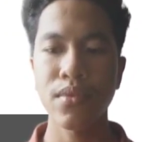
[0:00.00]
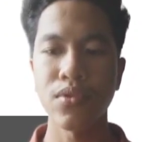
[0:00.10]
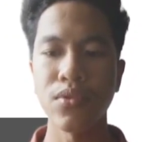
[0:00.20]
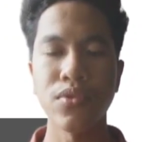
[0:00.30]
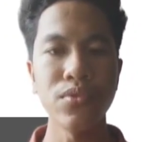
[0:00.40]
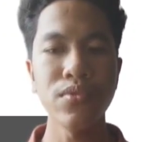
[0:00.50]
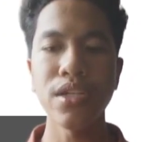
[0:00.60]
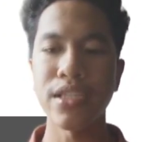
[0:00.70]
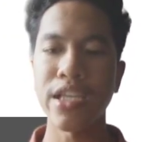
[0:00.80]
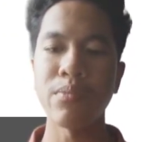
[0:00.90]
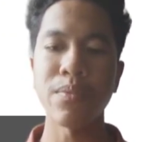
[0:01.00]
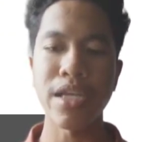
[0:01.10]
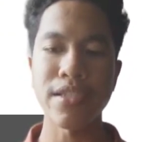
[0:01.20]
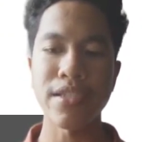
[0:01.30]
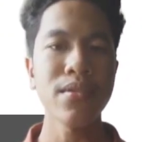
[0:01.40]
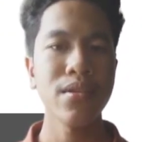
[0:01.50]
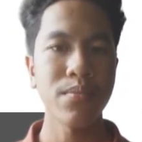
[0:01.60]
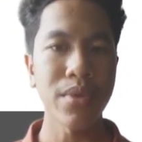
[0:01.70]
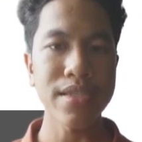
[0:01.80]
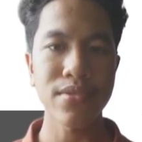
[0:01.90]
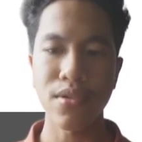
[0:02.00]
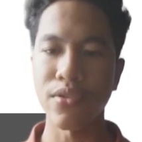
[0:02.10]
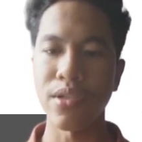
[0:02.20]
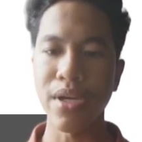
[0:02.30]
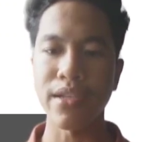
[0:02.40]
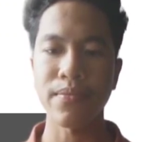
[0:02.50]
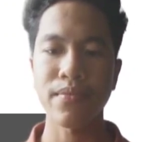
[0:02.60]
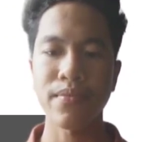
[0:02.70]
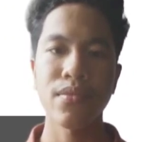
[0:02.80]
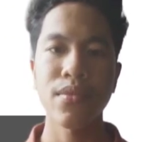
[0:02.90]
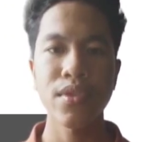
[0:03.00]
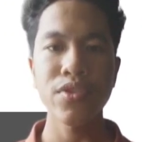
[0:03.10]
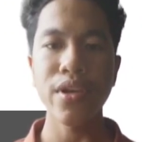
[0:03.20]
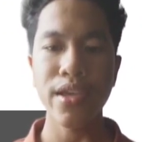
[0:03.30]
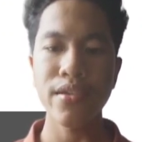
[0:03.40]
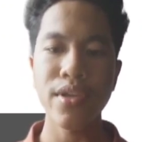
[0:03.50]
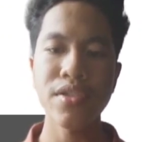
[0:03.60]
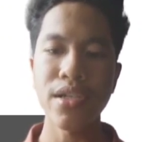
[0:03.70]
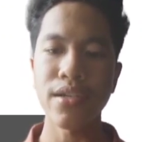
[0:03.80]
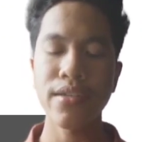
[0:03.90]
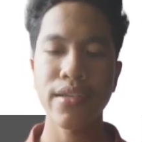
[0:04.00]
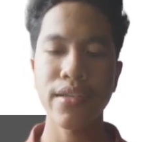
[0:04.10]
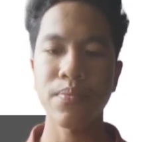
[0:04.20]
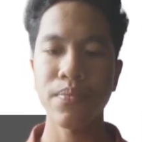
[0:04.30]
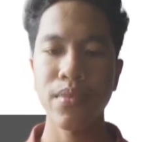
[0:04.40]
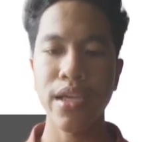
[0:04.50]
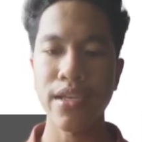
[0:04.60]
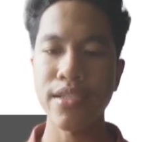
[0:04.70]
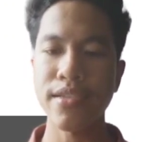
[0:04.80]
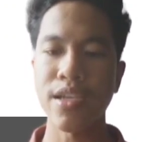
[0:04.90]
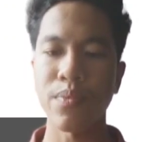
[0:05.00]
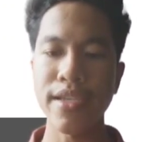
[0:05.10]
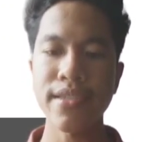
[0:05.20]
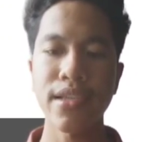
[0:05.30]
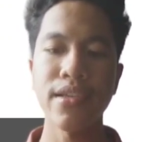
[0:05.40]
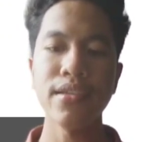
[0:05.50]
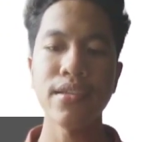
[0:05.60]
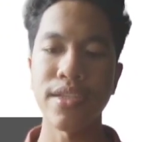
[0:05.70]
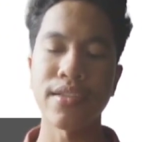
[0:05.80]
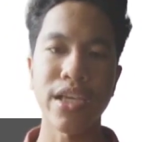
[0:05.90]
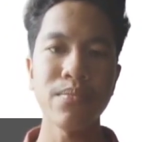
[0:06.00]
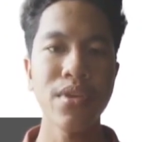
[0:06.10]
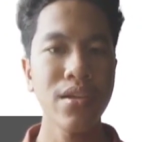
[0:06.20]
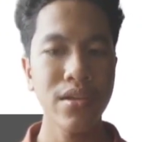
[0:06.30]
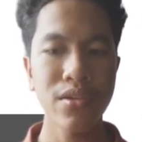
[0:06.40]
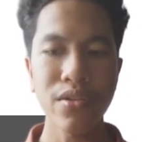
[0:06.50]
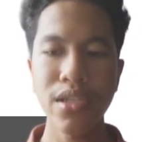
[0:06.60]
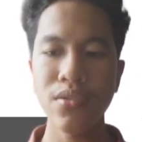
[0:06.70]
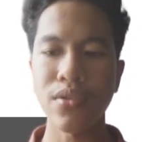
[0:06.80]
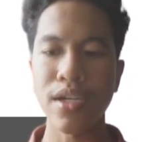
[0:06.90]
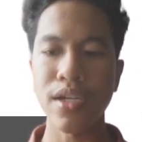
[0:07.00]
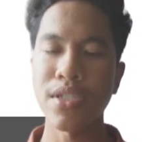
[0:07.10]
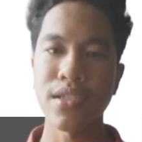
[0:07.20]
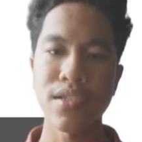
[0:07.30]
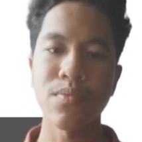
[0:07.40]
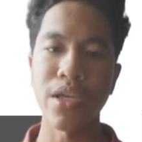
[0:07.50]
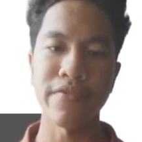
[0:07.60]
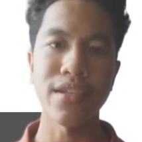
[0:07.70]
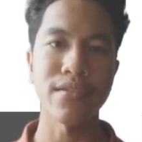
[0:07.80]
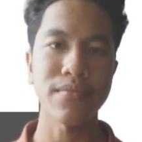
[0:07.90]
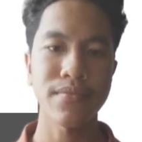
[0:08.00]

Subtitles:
to do a dynamic pricing based on demand. So AirAsia can adjust their price in a real time according to customer search behavior.